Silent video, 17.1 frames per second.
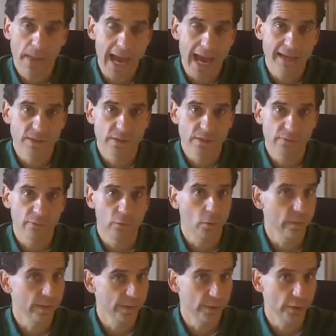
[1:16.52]
passes
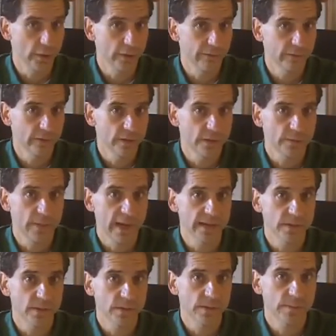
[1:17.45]
for reserved
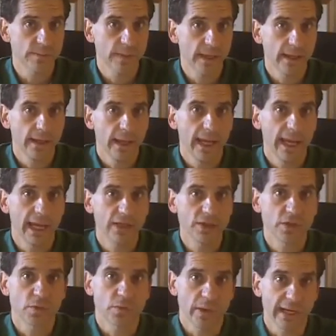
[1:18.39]
spaces
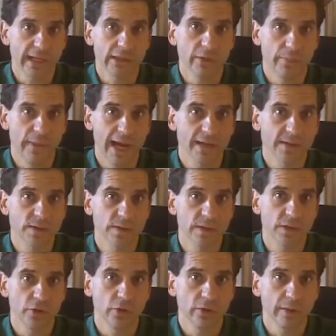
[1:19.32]
and just regular
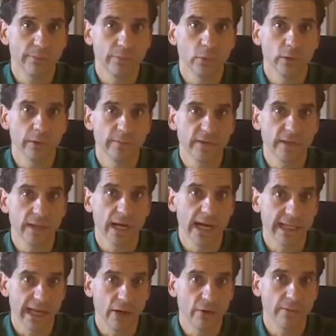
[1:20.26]
passes that you can pull up to
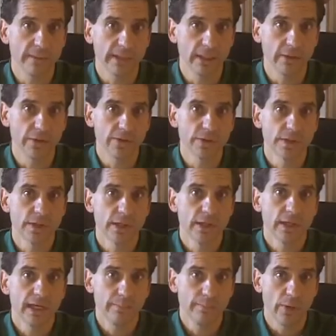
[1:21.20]
9-hour meters
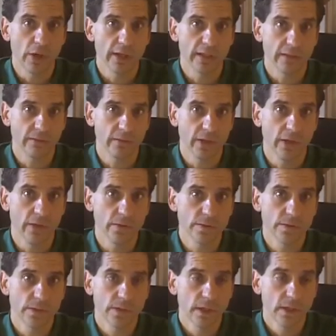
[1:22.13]
and park at
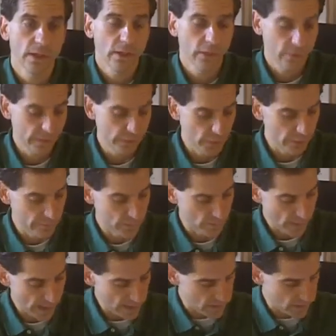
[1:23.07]
those. The
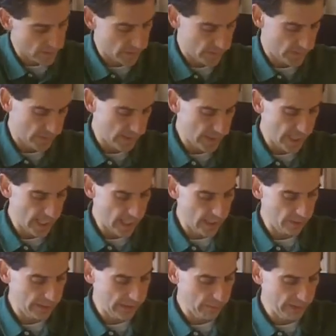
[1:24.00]
reserved spaces,
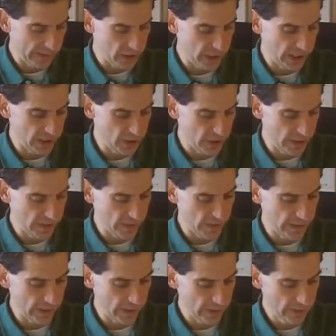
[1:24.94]
I'll get my cheat
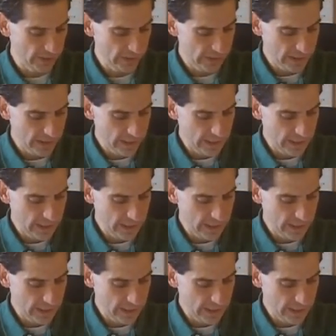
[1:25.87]
sheets here,